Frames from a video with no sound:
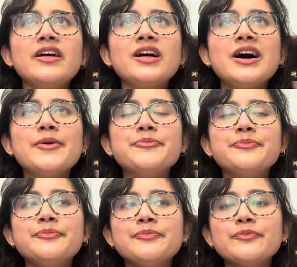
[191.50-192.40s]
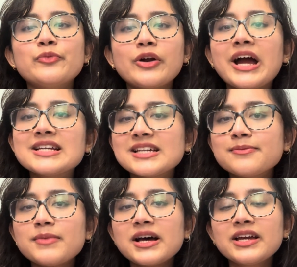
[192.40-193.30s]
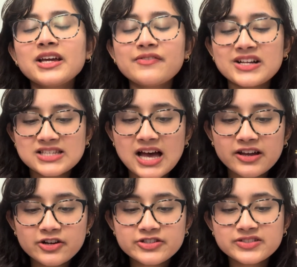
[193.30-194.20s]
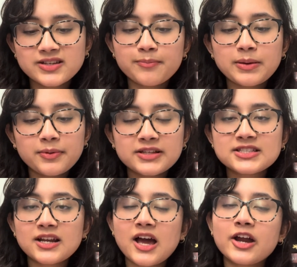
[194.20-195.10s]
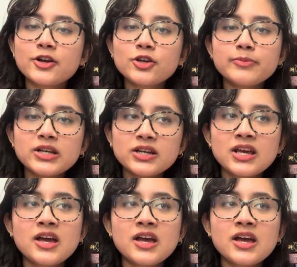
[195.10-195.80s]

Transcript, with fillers: um, where I did my advanced highers, some people had done higher human,